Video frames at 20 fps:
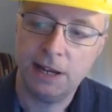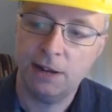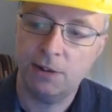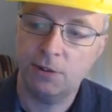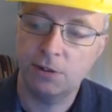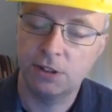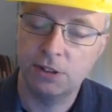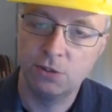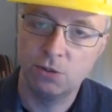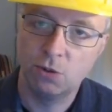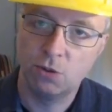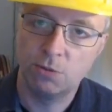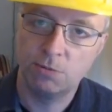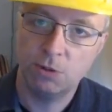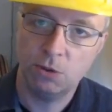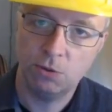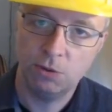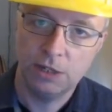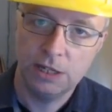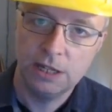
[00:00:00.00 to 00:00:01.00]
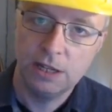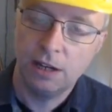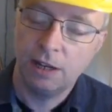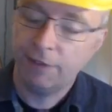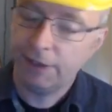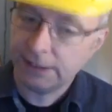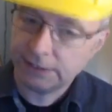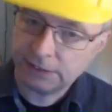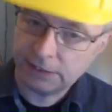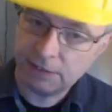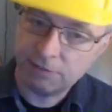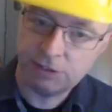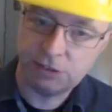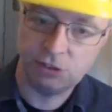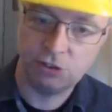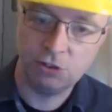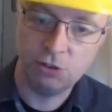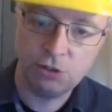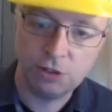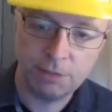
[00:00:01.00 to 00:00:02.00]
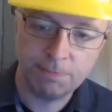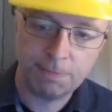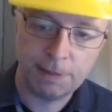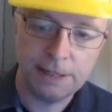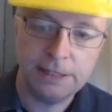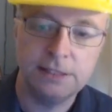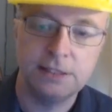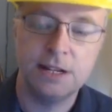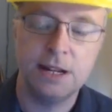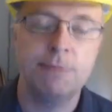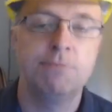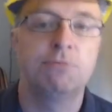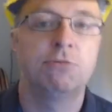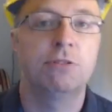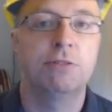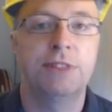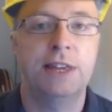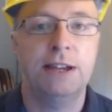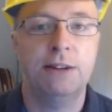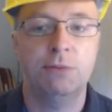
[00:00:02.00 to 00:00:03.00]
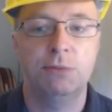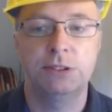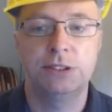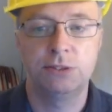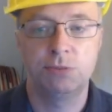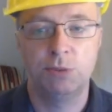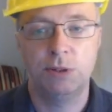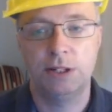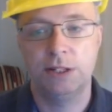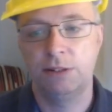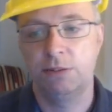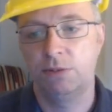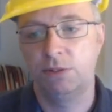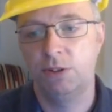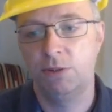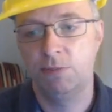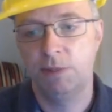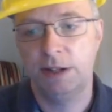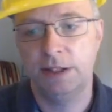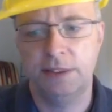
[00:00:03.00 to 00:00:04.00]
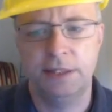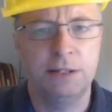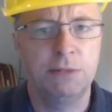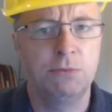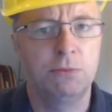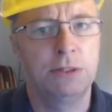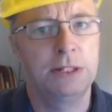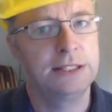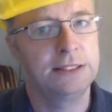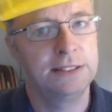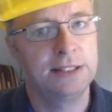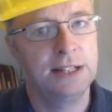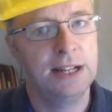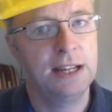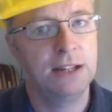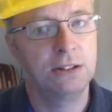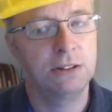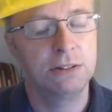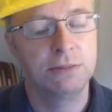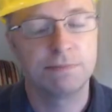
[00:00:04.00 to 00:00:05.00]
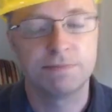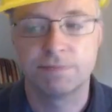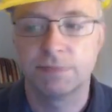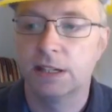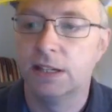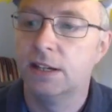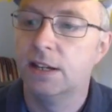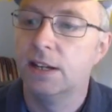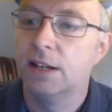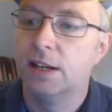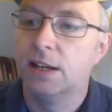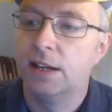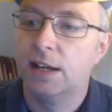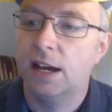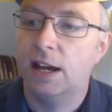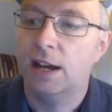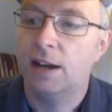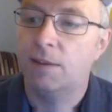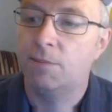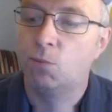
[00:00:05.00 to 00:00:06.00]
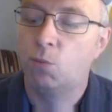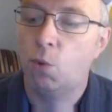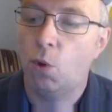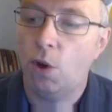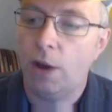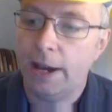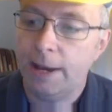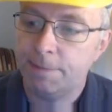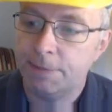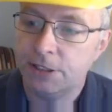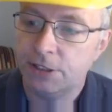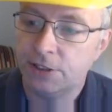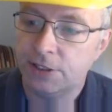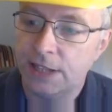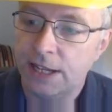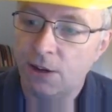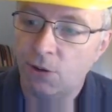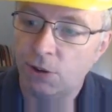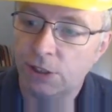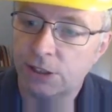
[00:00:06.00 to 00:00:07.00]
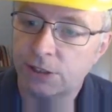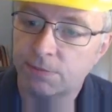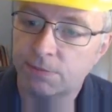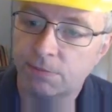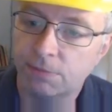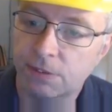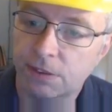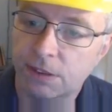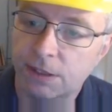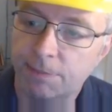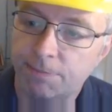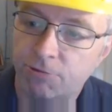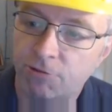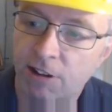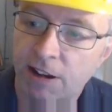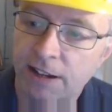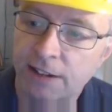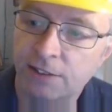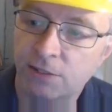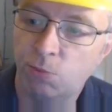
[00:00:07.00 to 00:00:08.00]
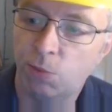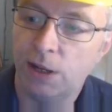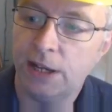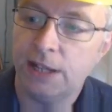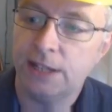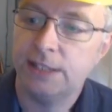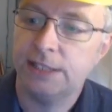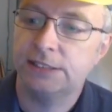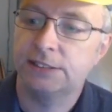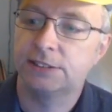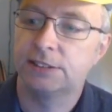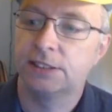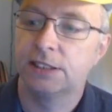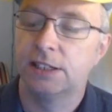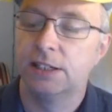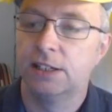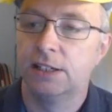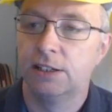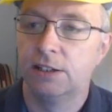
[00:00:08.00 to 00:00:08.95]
per hour than normal. I've actually reduced the base number of that, which is why you might think, well, it's low. What happens now is the brand awareness